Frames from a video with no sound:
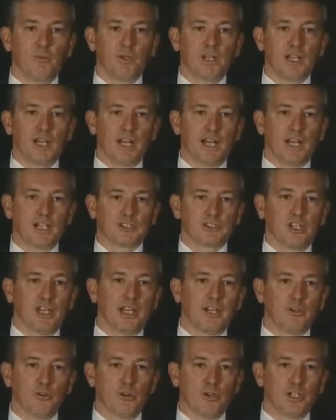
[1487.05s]
we kind of asked
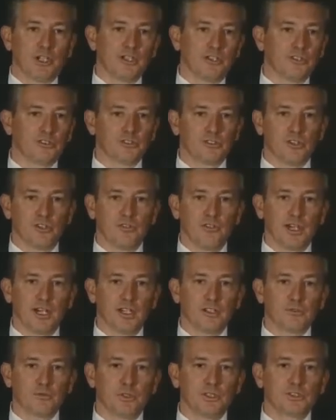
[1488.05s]
later on in the survey
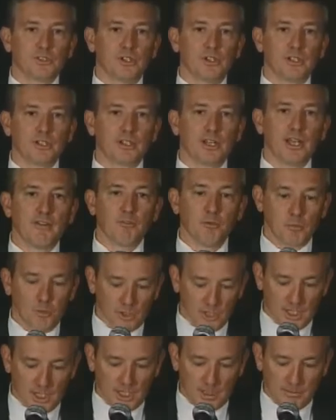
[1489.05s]
as we started having
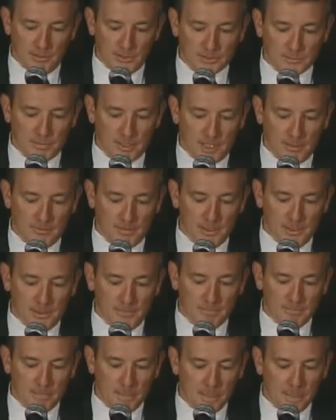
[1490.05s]
more comments pop up.